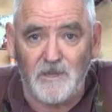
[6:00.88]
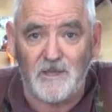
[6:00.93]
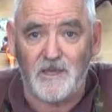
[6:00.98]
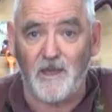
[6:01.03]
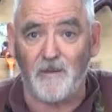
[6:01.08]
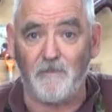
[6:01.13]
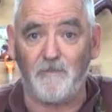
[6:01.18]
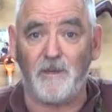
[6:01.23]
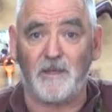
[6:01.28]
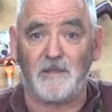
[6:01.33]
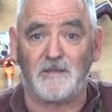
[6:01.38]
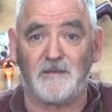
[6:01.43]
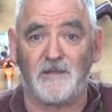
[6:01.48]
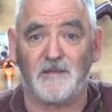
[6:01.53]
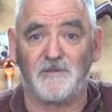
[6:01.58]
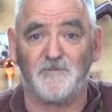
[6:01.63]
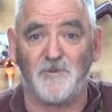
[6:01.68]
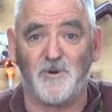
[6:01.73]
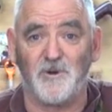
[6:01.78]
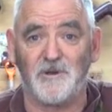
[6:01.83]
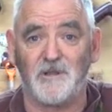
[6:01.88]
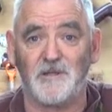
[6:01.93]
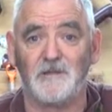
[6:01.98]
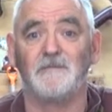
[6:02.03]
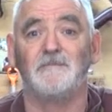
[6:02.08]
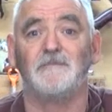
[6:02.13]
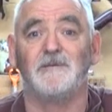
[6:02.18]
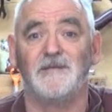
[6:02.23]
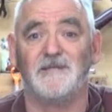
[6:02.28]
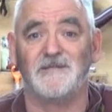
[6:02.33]
when you come back the next morning,
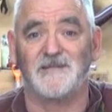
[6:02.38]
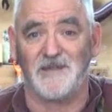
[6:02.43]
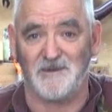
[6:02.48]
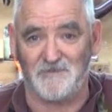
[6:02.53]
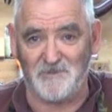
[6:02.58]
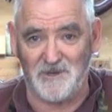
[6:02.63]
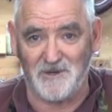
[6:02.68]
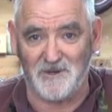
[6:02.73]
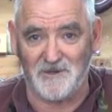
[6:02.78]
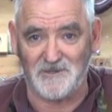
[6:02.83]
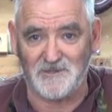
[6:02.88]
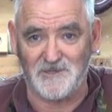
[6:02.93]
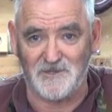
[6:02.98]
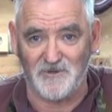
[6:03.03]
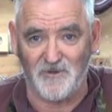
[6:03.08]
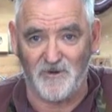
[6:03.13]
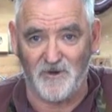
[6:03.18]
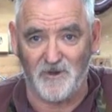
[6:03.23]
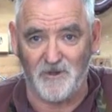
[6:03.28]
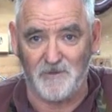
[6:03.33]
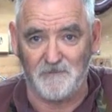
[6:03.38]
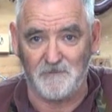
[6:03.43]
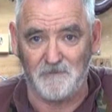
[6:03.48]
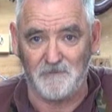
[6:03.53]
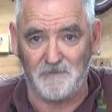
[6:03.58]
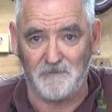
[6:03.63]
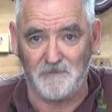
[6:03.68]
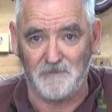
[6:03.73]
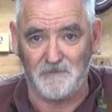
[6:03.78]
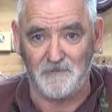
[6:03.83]
it's going to be nice and dry.
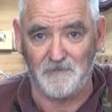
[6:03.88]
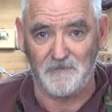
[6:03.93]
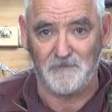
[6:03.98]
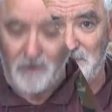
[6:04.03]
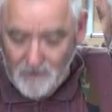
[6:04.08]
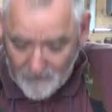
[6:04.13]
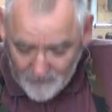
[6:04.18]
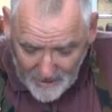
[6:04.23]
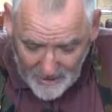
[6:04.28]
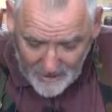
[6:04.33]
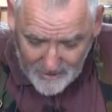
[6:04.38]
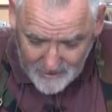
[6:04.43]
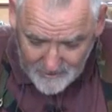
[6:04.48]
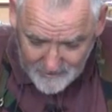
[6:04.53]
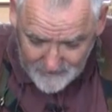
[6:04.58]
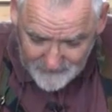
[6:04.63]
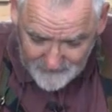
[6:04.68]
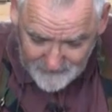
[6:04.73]
Welcome back.